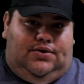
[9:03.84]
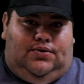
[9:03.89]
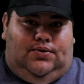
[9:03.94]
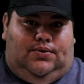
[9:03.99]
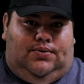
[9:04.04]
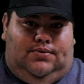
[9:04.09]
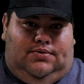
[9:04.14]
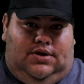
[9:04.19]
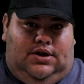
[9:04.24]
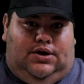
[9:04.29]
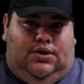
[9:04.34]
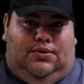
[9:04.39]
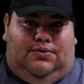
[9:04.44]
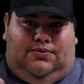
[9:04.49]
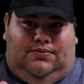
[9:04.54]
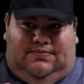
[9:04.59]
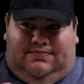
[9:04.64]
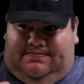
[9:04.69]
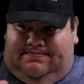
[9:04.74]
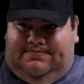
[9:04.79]
to, you know,
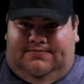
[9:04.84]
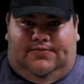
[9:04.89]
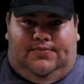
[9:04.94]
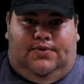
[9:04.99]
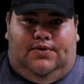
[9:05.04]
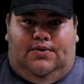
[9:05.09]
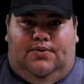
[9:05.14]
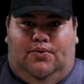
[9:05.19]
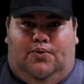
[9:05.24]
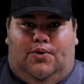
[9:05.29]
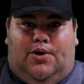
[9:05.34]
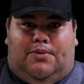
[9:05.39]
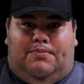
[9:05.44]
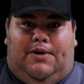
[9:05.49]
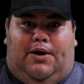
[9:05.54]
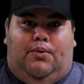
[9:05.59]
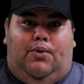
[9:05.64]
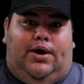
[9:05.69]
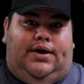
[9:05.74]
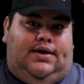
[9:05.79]
work
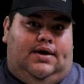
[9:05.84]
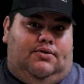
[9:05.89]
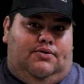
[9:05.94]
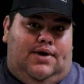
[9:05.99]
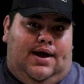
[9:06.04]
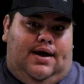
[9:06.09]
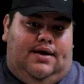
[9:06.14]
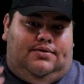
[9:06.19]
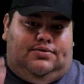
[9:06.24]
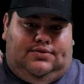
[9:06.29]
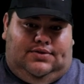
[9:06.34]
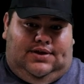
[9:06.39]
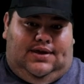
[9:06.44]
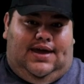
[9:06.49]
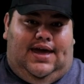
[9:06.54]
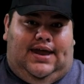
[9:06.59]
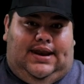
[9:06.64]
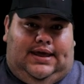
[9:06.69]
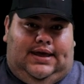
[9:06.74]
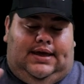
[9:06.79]
my way around to
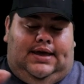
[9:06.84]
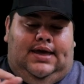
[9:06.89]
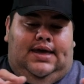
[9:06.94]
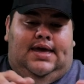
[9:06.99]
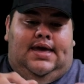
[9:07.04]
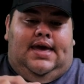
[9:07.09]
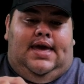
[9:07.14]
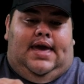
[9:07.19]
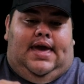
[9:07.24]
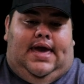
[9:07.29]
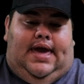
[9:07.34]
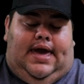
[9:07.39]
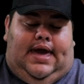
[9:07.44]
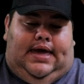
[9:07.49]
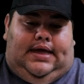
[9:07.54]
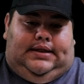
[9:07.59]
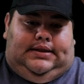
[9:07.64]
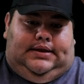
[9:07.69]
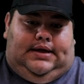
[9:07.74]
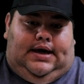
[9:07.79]
getting.
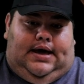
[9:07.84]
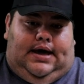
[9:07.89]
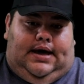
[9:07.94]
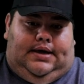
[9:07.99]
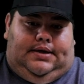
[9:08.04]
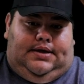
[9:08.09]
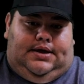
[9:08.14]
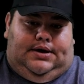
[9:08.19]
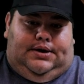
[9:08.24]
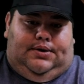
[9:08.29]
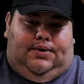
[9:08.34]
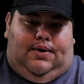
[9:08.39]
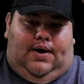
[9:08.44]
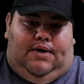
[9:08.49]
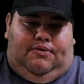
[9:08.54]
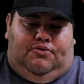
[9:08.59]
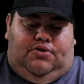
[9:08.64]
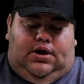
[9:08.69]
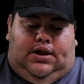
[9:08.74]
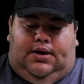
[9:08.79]
And you know, I
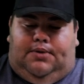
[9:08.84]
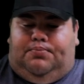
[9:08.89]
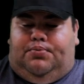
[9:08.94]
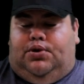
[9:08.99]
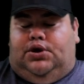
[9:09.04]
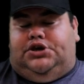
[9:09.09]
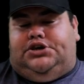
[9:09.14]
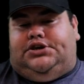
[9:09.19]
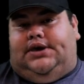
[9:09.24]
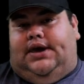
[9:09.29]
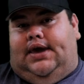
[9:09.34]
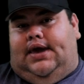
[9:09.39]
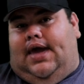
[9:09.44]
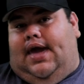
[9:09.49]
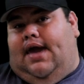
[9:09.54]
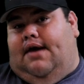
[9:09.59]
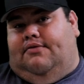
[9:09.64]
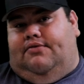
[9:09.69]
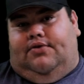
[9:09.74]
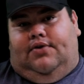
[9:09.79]
really appreciate
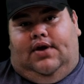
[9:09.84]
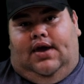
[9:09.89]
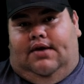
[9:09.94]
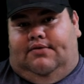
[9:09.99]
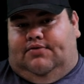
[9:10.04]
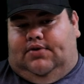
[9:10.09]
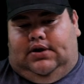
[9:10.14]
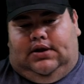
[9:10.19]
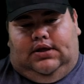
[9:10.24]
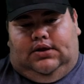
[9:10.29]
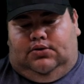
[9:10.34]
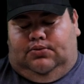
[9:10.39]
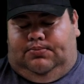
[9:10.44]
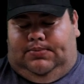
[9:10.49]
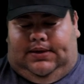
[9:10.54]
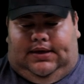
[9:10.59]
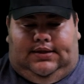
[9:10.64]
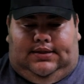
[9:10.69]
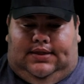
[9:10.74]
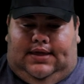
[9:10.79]
every little
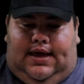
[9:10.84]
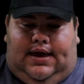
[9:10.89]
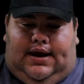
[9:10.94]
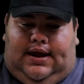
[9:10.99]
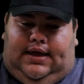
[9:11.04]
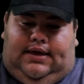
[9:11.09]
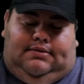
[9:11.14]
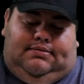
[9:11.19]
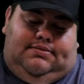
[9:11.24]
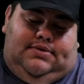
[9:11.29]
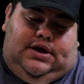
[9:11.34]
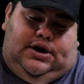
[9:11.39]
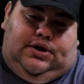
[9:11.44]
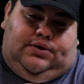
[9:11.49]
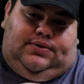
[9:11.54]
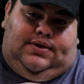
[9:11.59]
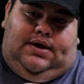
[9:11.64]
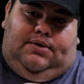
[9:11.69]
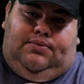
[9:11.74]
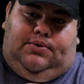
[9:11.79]
bit that
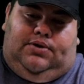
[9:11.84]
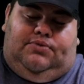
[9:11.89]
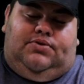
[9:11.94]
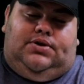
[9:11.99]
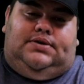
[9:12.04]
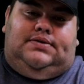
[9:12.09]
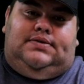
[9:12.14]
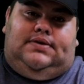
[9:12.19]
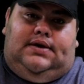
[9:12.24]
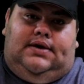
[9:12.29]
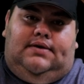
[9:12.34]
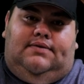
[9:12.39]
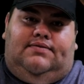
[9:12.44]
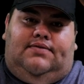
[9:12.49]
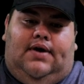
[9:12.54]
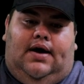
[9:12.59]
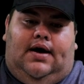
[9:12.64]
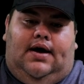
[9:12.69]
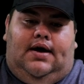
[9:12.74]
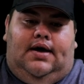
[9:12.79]
that we receive
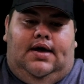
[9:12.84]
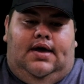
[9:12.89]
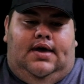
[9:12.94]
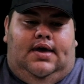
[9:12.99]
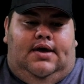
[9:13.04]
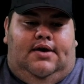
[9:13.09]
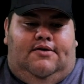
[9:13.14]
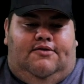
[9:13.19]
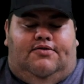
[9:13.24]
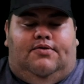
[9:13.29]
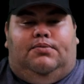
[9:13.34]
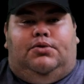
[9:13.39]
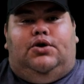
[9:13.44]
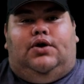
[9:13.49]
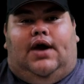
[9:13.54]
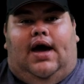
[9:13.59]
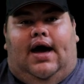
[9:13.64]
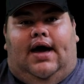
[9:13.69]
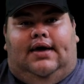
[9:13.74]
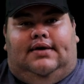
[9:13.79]
from you
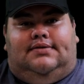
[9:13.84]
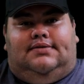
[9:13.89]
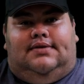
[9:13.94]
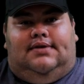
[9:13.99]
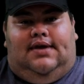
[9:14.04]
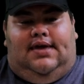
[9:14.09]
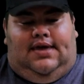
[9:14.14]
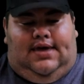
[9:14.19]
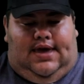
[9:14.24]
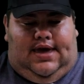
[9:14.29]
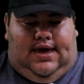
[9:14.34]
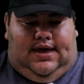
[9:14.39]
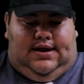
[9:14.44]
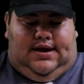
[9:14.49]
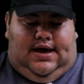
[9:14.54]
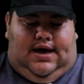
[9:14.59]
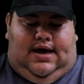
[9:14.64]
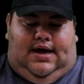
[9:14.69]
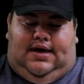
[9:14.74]
guys. And